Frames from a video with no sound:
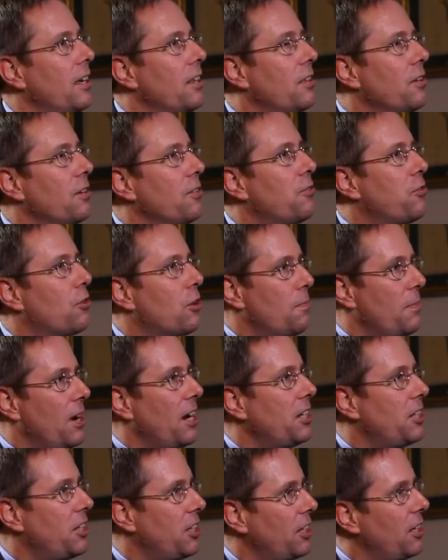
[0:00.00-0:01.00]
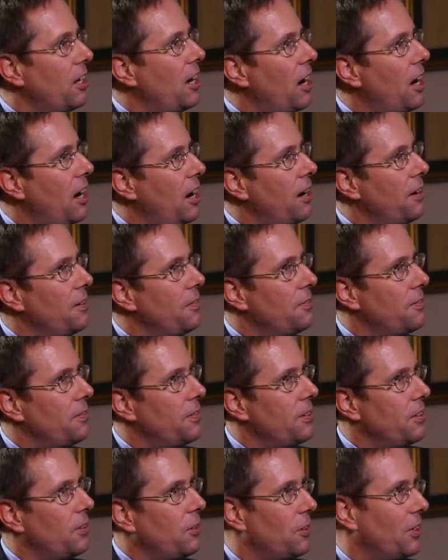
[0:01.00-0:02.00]
The formation of
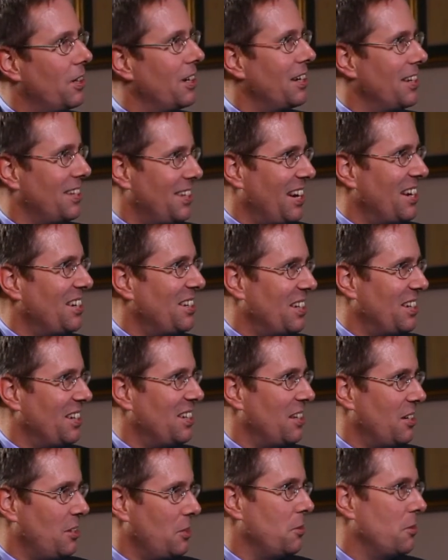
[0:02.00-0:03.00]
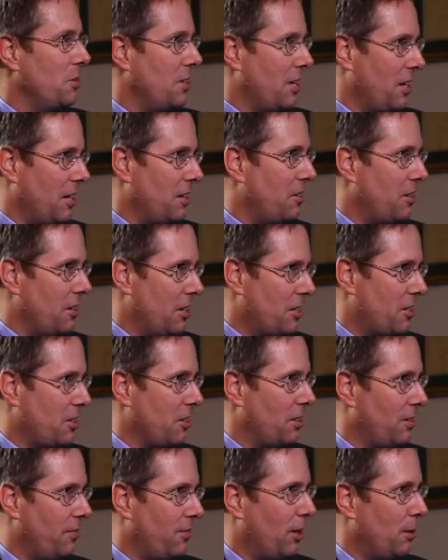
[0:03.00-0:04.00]
organizations that do, say, international
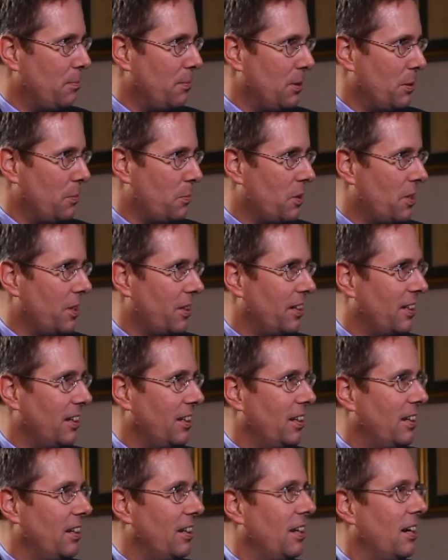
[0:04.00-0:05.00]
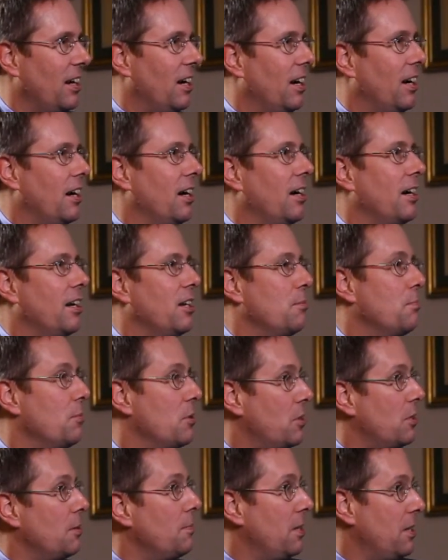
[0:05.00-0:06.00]
development work in
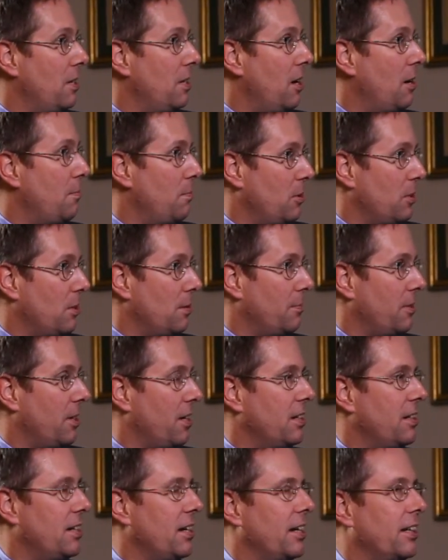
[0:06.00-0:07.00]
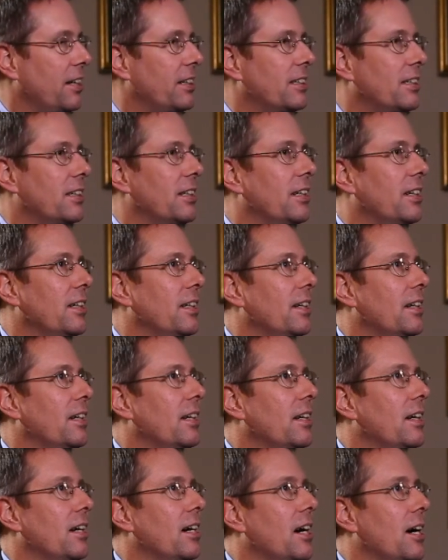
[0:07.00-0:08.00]
Muslim and non-Muslim contexts,
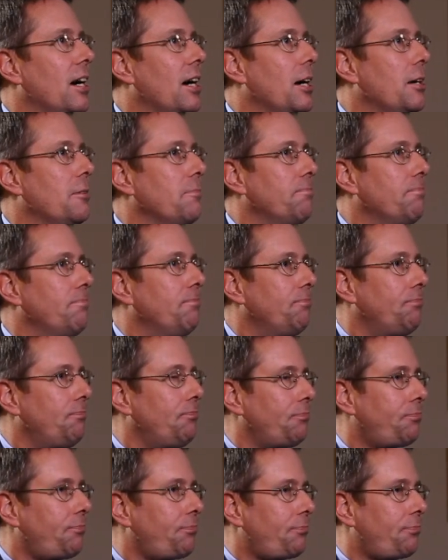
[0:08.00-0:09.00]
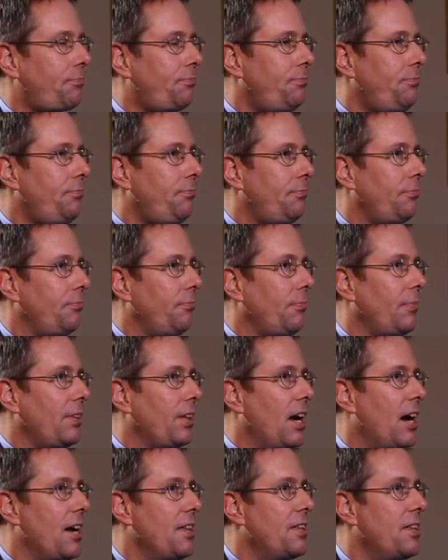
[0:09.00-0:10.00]

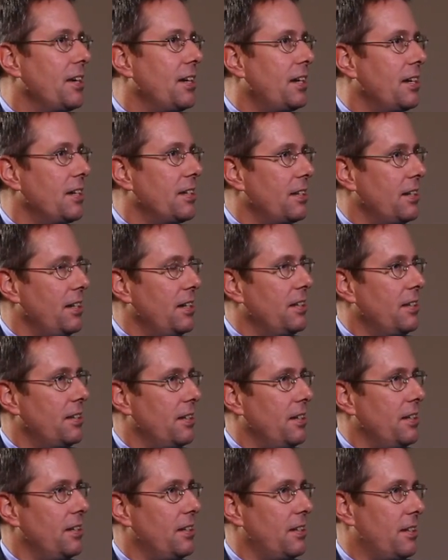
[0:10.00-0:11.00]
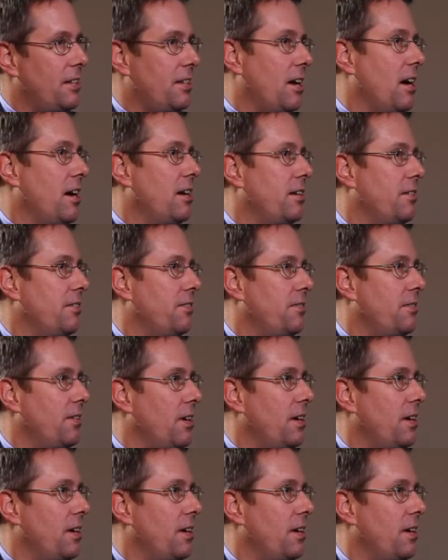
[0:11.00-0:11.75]
I think is a sign of